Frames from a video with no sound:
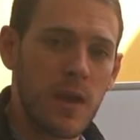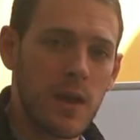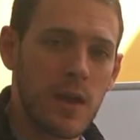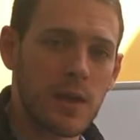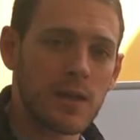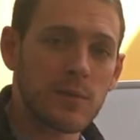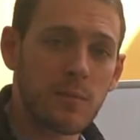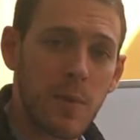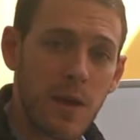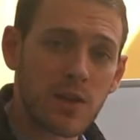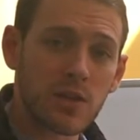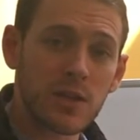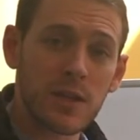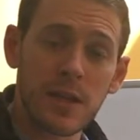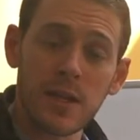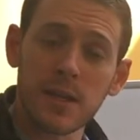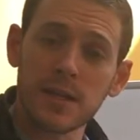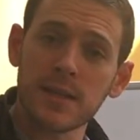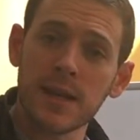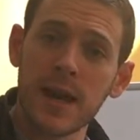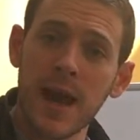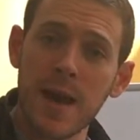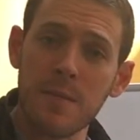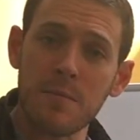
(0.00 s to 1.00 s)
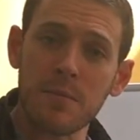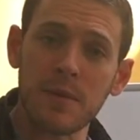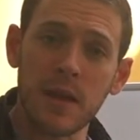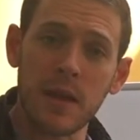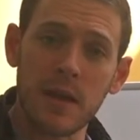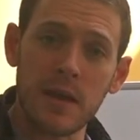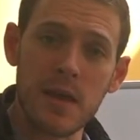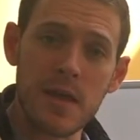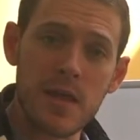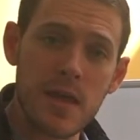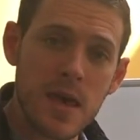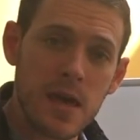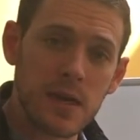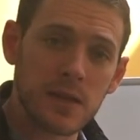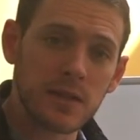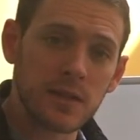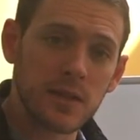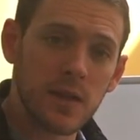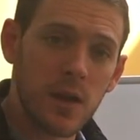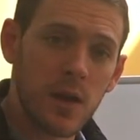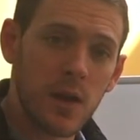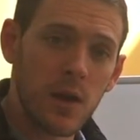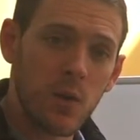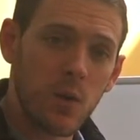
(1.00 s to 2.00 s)
especially in a time like
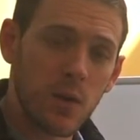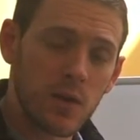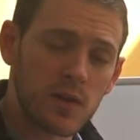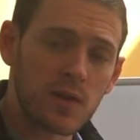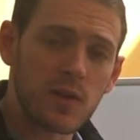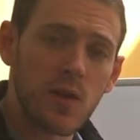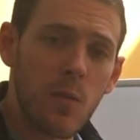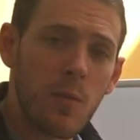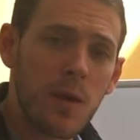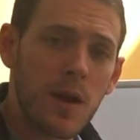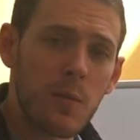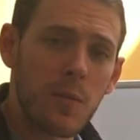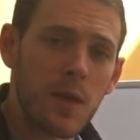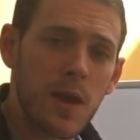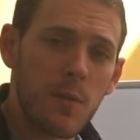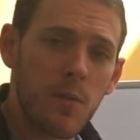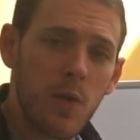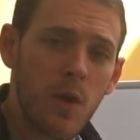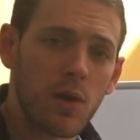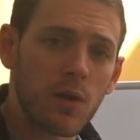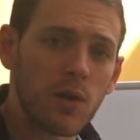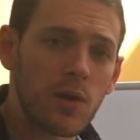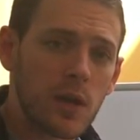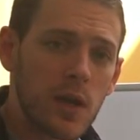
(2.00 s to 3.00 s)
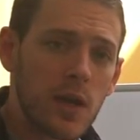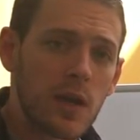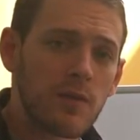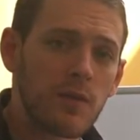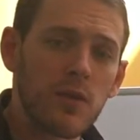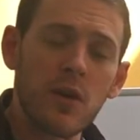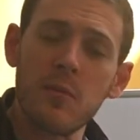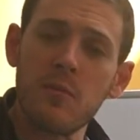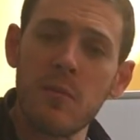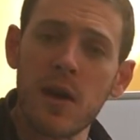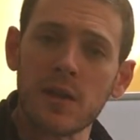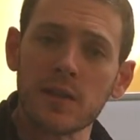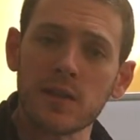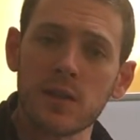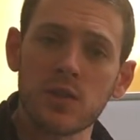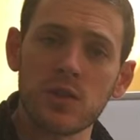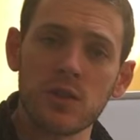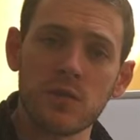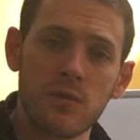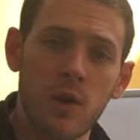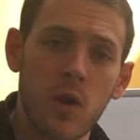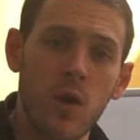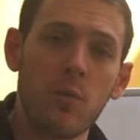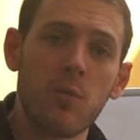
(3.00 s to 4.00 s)
this when so many people are looking for a message
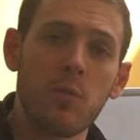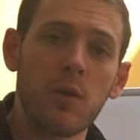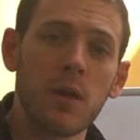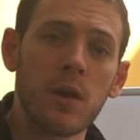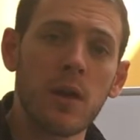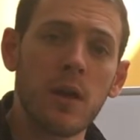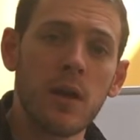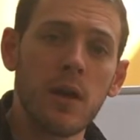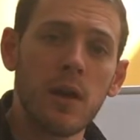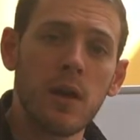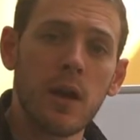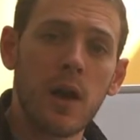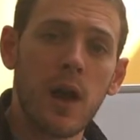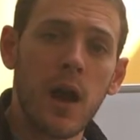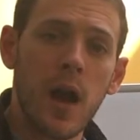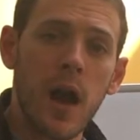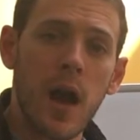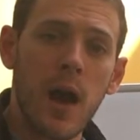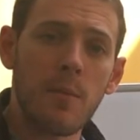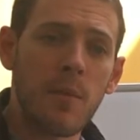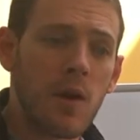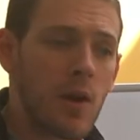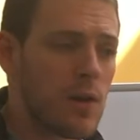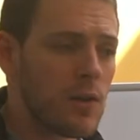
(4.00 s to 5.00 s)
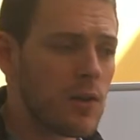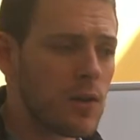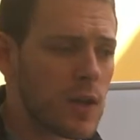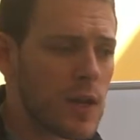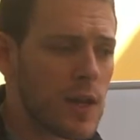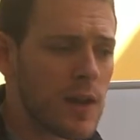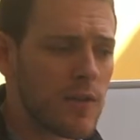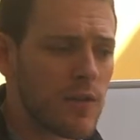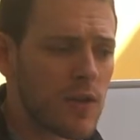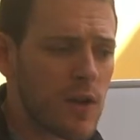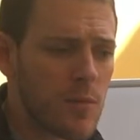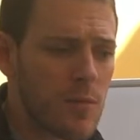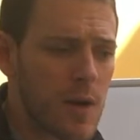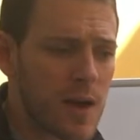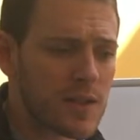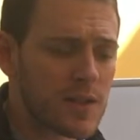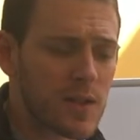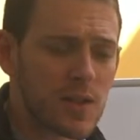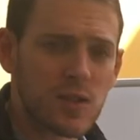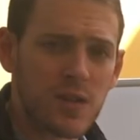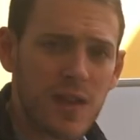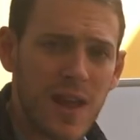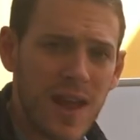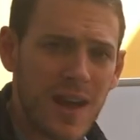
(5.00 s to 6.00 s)
of hope, looking for a
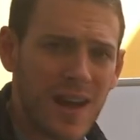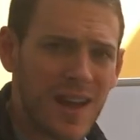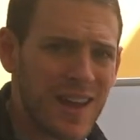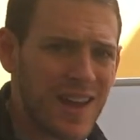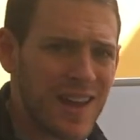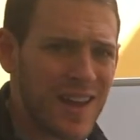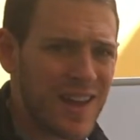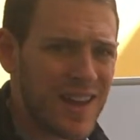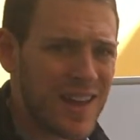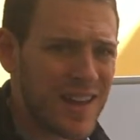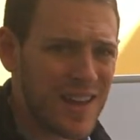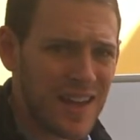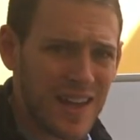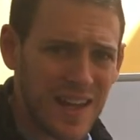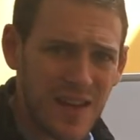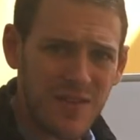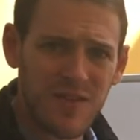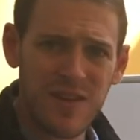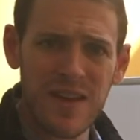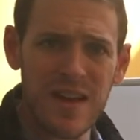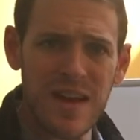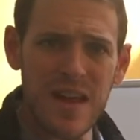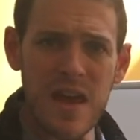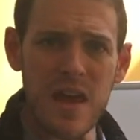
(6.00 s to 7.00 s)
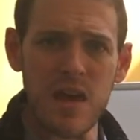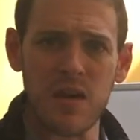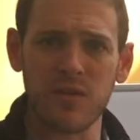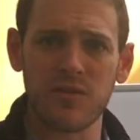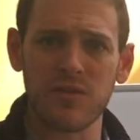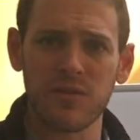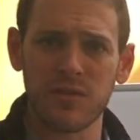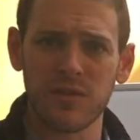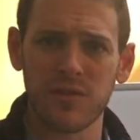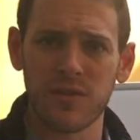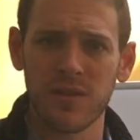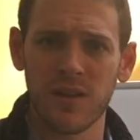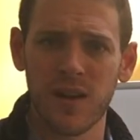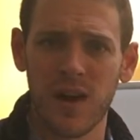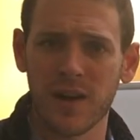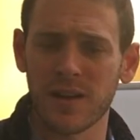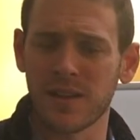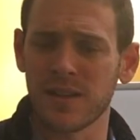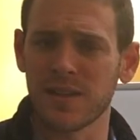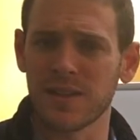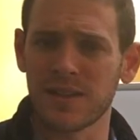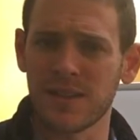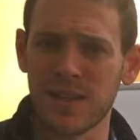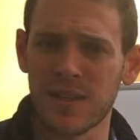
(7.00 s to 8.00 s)
message that even if a
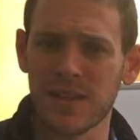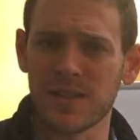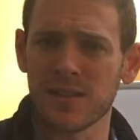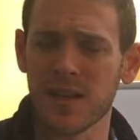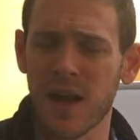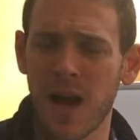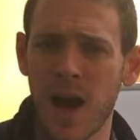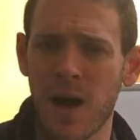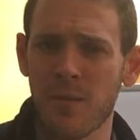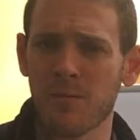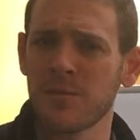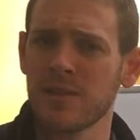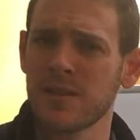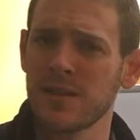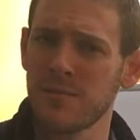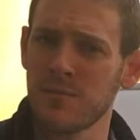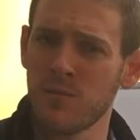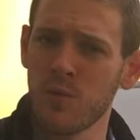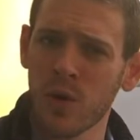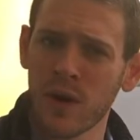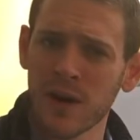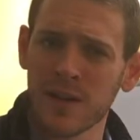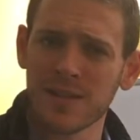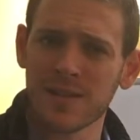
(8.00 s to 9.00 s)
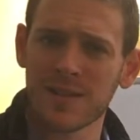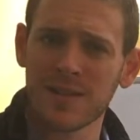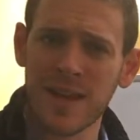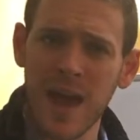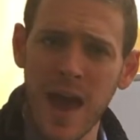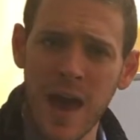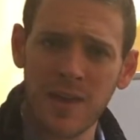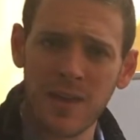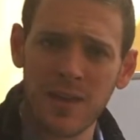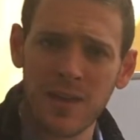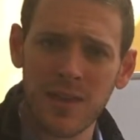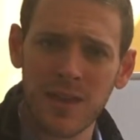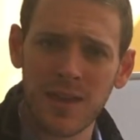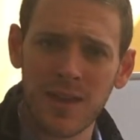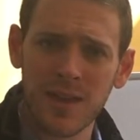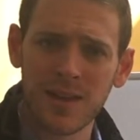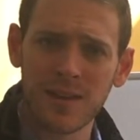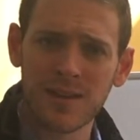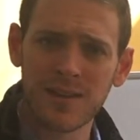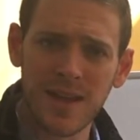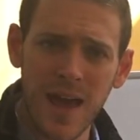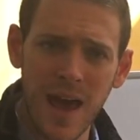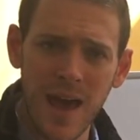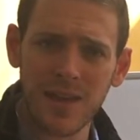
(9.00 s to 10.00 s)
disease comes and brings death,
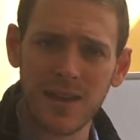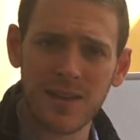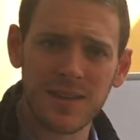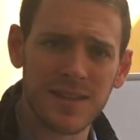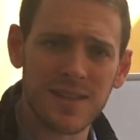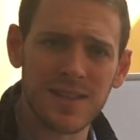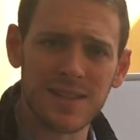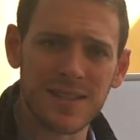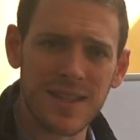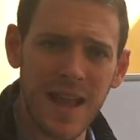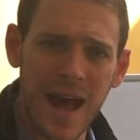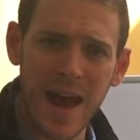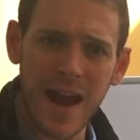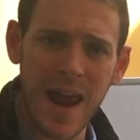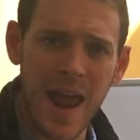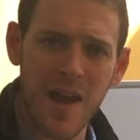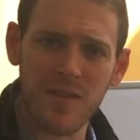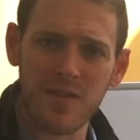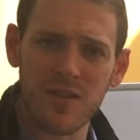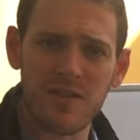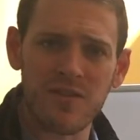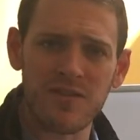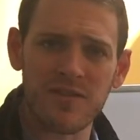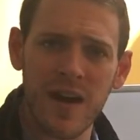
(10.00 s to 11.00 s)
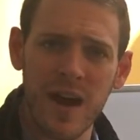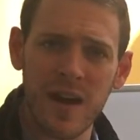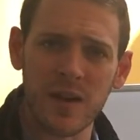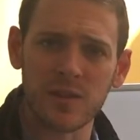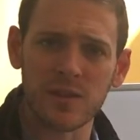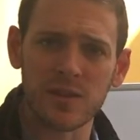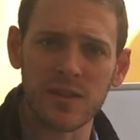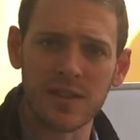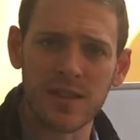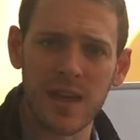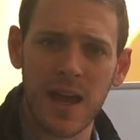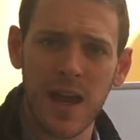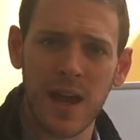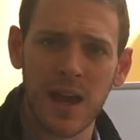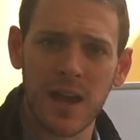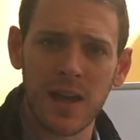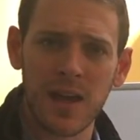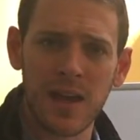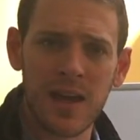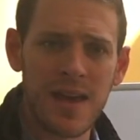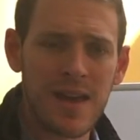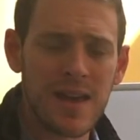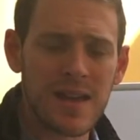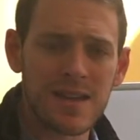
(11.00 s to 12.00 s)
death does not have the final say.
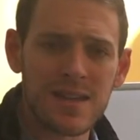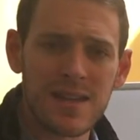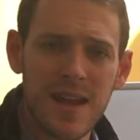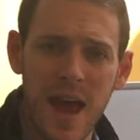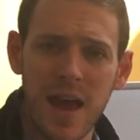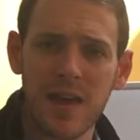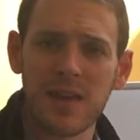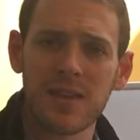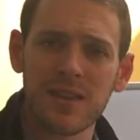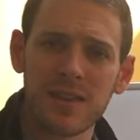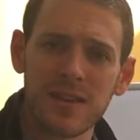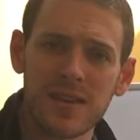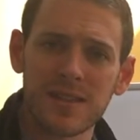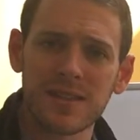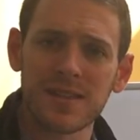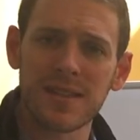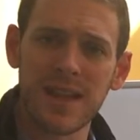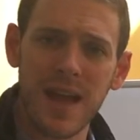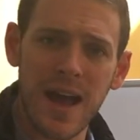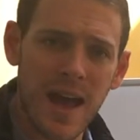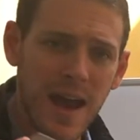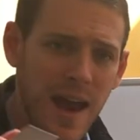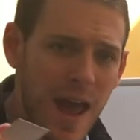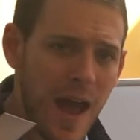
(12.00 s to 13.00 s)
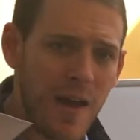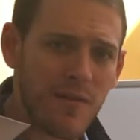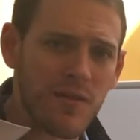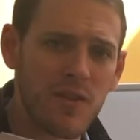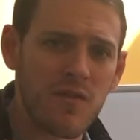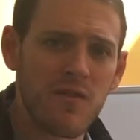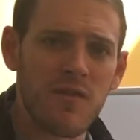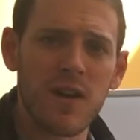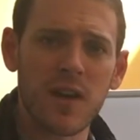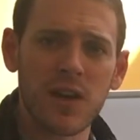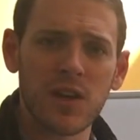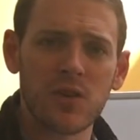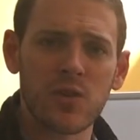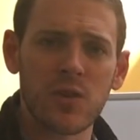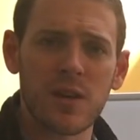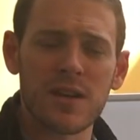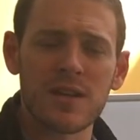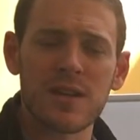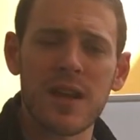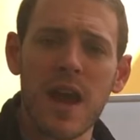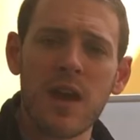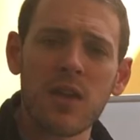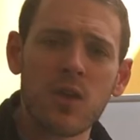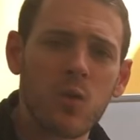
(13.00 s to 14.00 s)
Death does not have the victory.
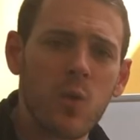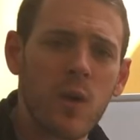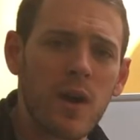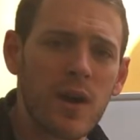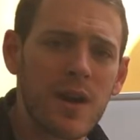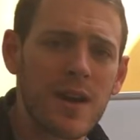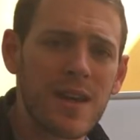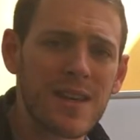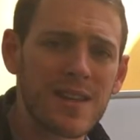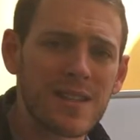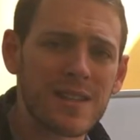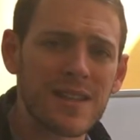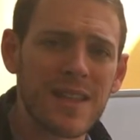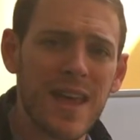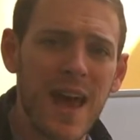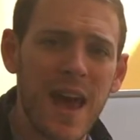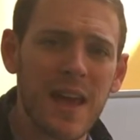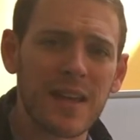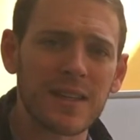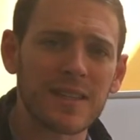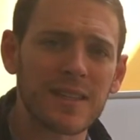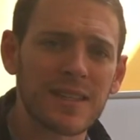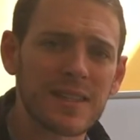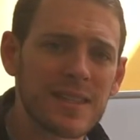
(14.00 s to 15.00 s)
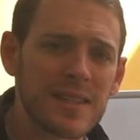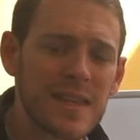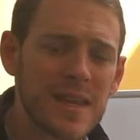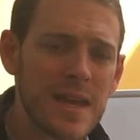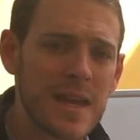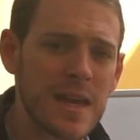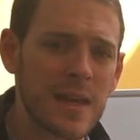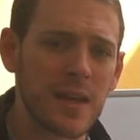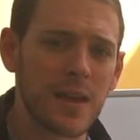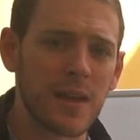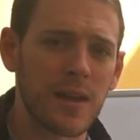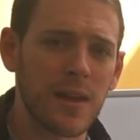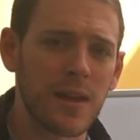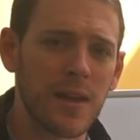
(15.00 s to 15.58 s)
Death, where is thy sting?